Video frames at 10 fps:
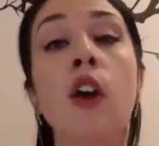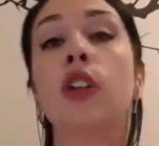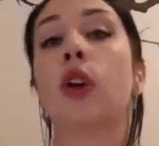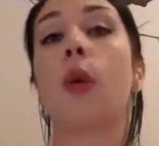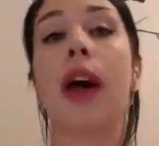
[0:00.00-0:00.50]

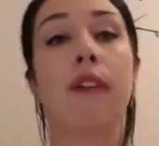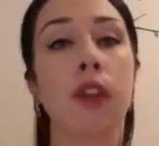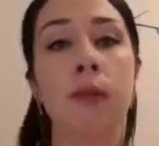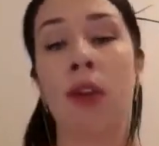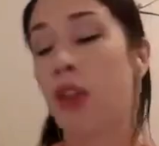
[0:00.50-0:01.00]
So
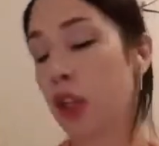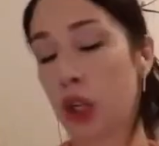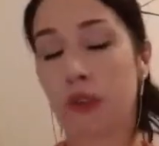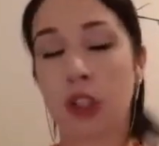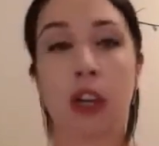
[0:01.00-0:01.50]
every month, I should
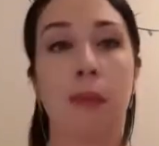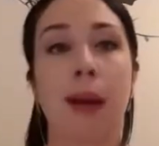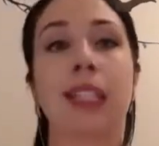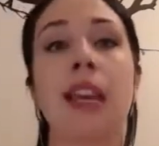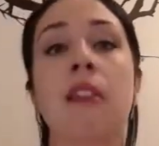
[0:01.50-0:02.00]
have started by
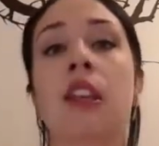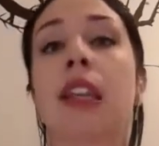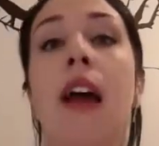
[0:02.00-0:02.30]
saying this,